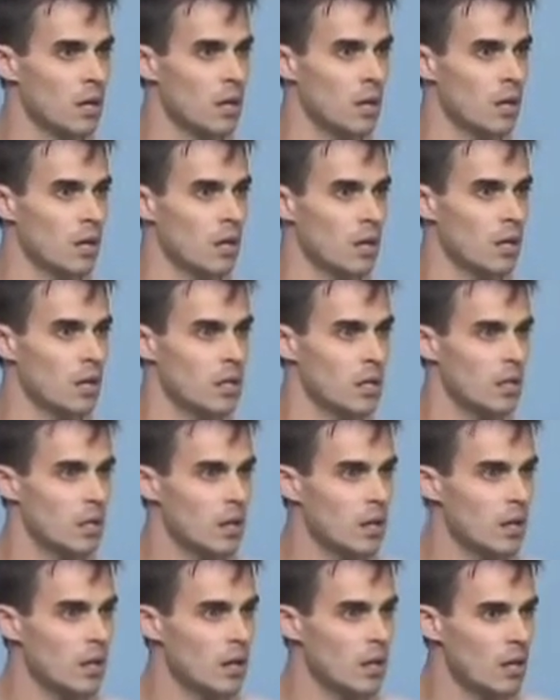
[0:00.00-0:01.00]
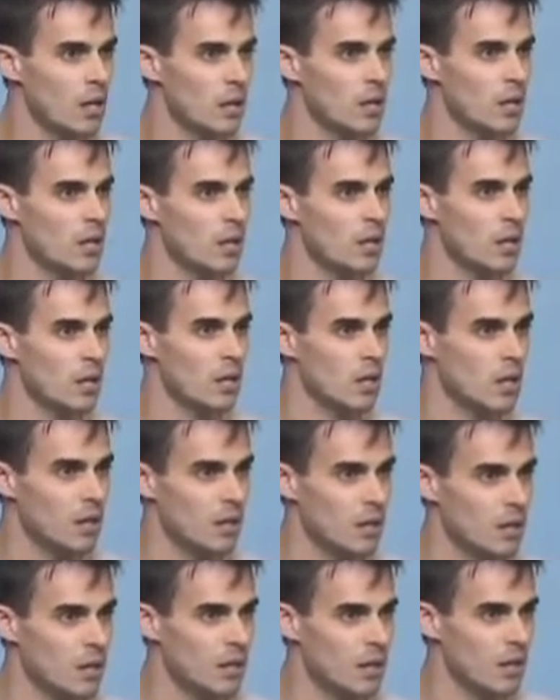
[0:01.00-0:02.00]

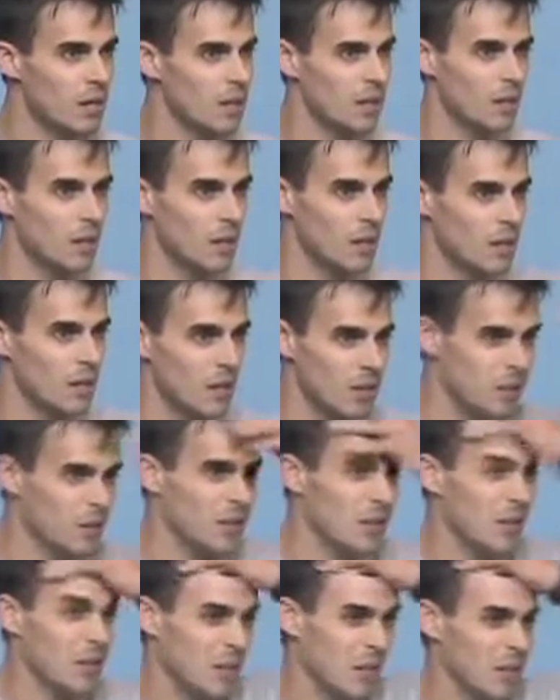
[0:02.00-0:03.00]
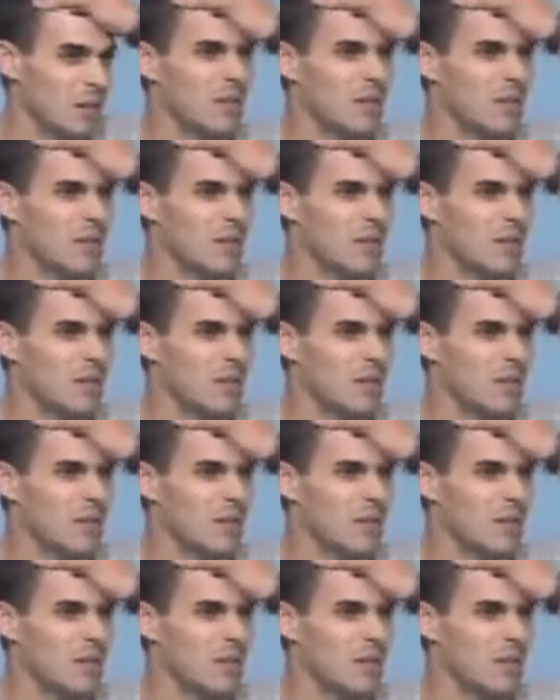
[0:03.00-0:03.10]
[no speech]